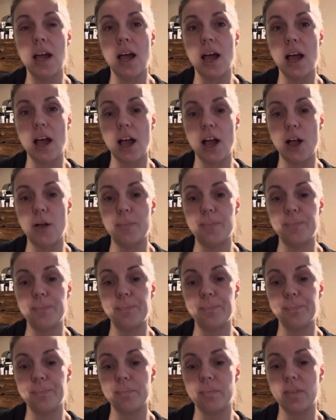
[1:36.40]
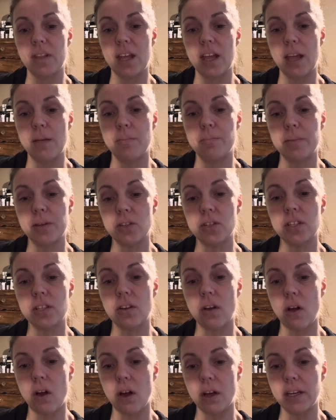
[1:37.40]
um, and build an
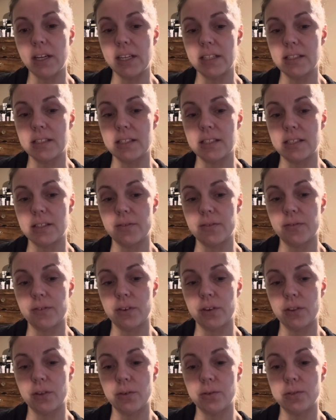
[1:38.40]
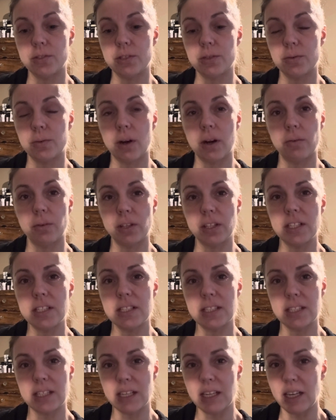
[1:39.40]
audience for those who are really
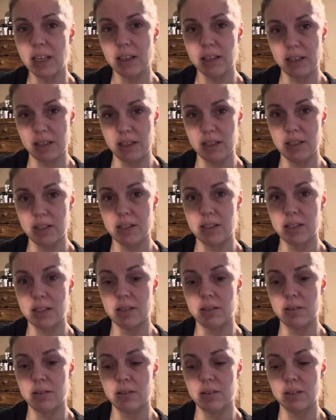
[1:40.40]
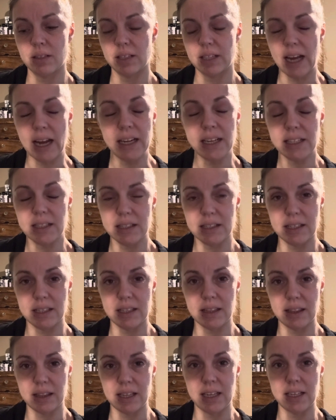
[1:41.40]
seeking his guidance
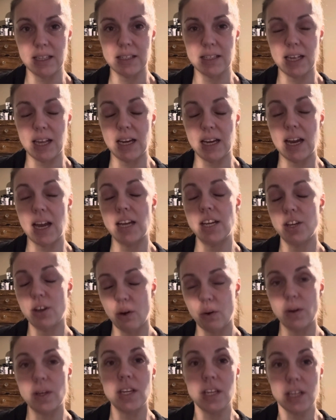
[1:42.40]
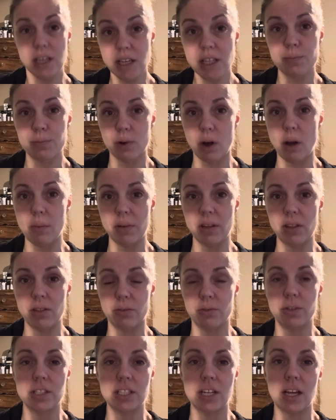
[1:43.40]
in things. And I know he's brought me
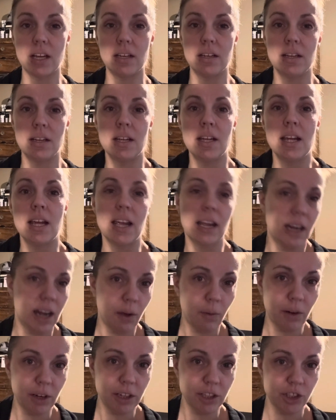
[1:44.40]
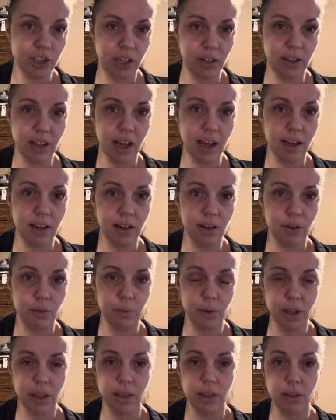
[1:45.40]
through a ton and I want to share that
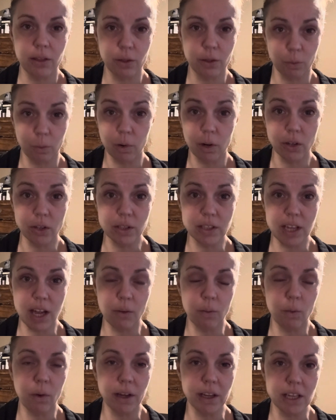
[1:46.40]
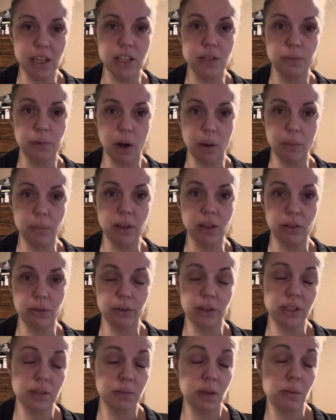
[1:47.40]
with the world and what he's brought me through
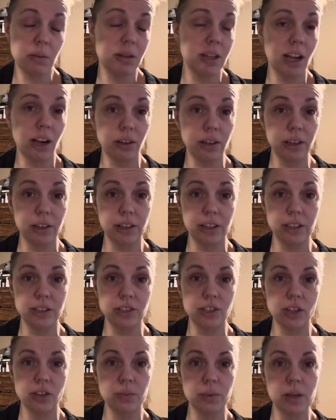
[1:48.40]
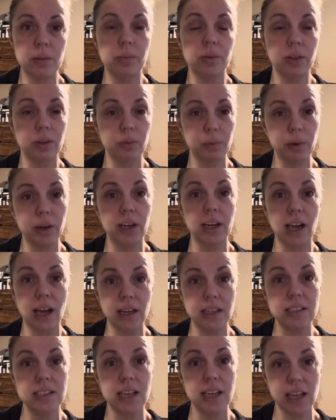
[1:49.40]
because maybe that'll encourage other people and where
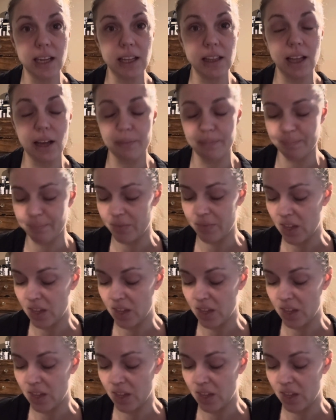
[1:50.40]
God is taking them.